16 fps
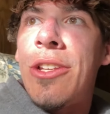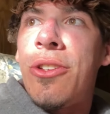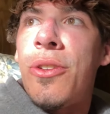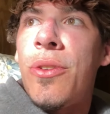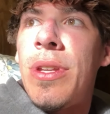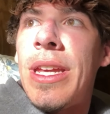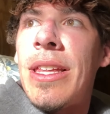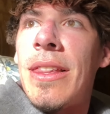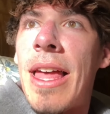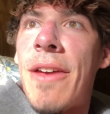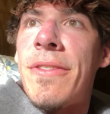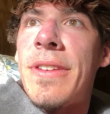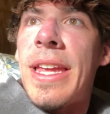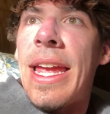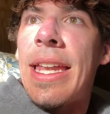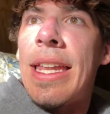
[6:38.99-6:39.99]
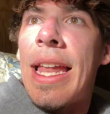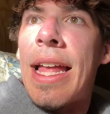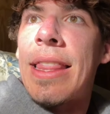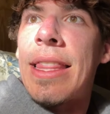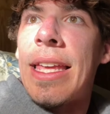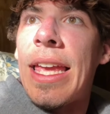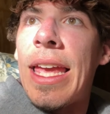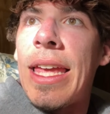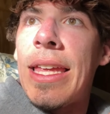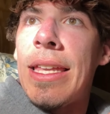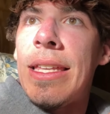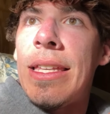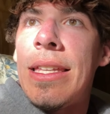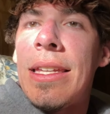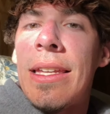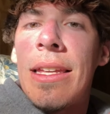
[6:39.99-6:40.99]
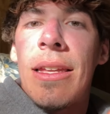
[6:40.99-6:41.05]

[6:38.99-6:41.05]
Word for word: shooting left-handed at the end.